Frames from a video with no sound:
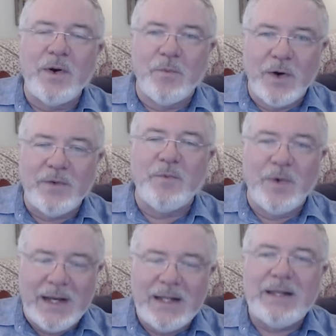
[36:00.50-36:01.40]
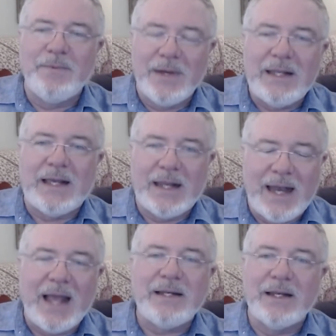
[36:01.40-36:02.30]
we're really really
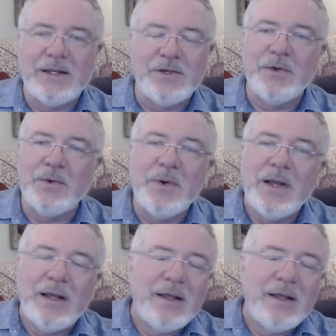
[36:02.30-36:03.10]
connected to